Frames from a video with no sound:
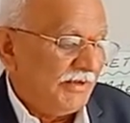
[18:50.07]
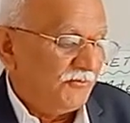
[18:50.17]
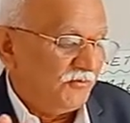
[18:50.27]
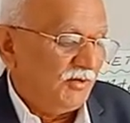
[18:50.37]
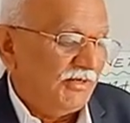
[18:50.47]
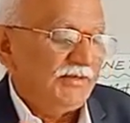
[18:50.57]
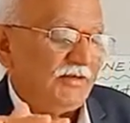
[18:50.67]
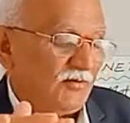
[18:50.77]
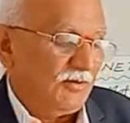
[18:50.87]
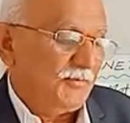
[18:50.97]
in fully
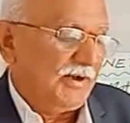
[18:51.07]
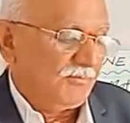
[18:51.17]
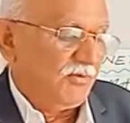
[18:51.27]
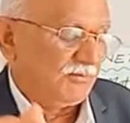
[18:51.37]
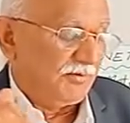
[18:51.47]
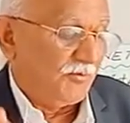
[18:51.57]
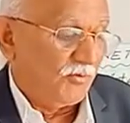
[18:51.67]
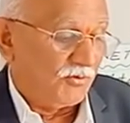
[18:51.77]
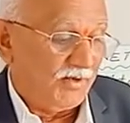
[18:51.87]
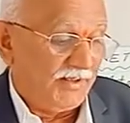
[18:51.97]
developed atmospheric
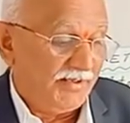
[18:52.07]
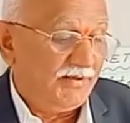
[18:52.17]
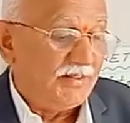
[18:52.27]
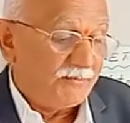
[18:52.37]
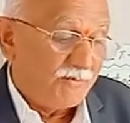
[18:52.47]
boundary layer,